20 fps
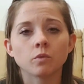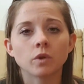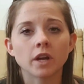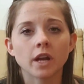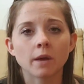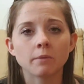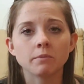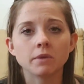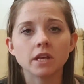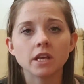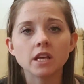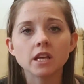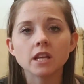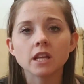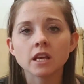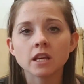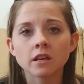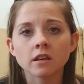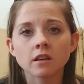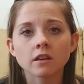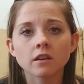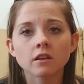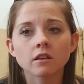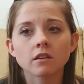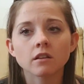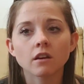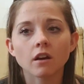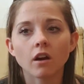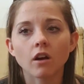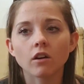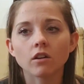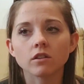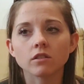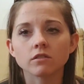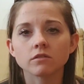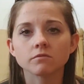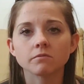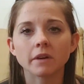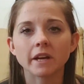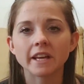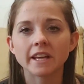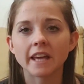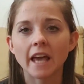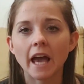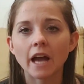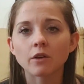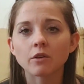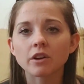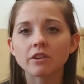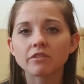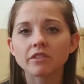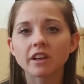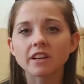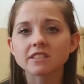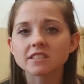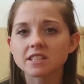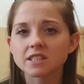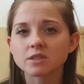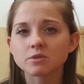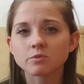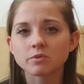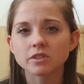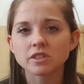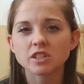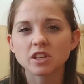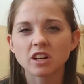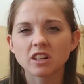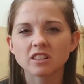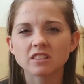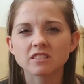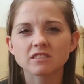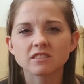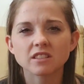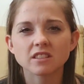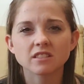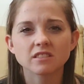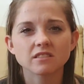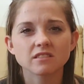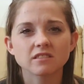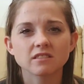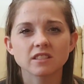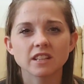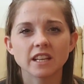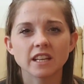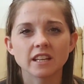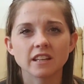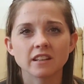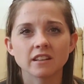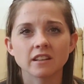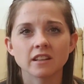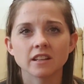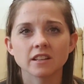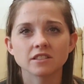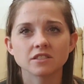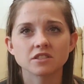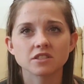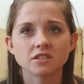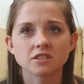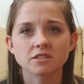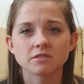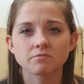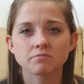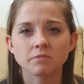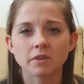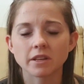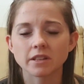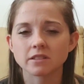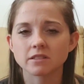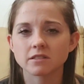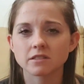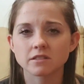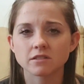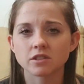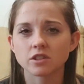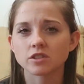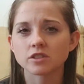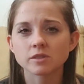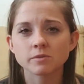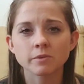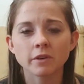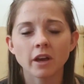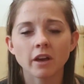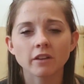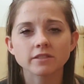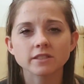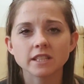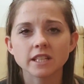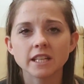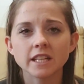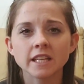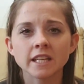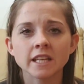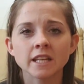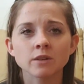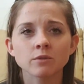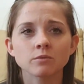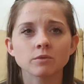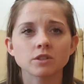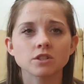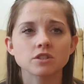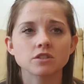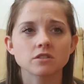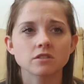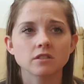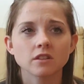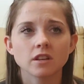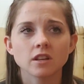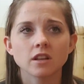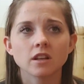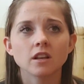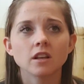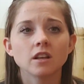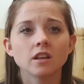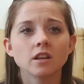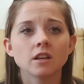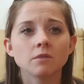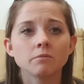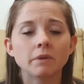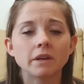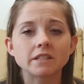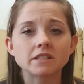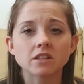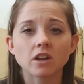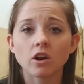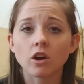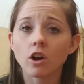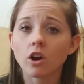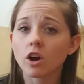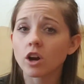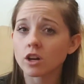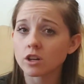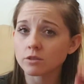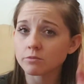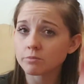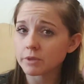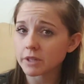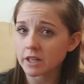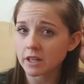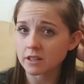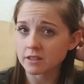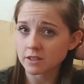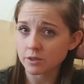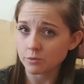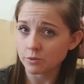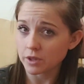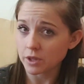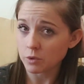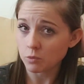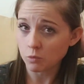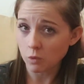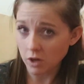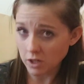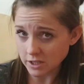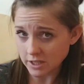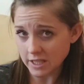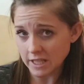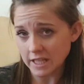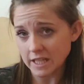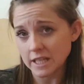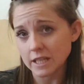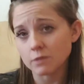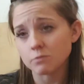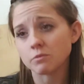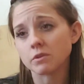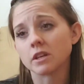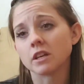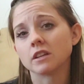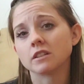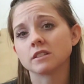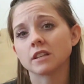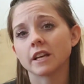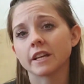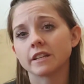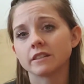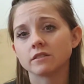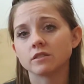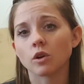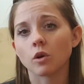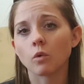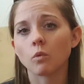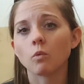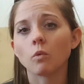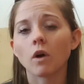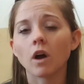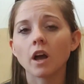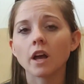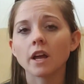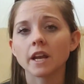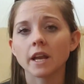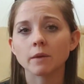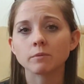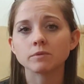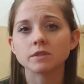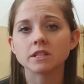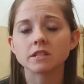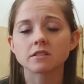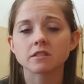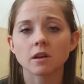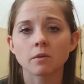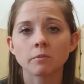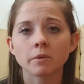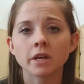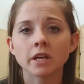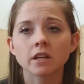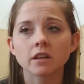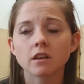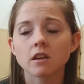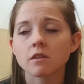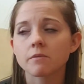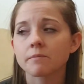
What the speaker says: when I'm eating, all my gag reflexes will start, and it turns me off to eating, which makes it hard because I really want to eat because I don't want an empty stomach.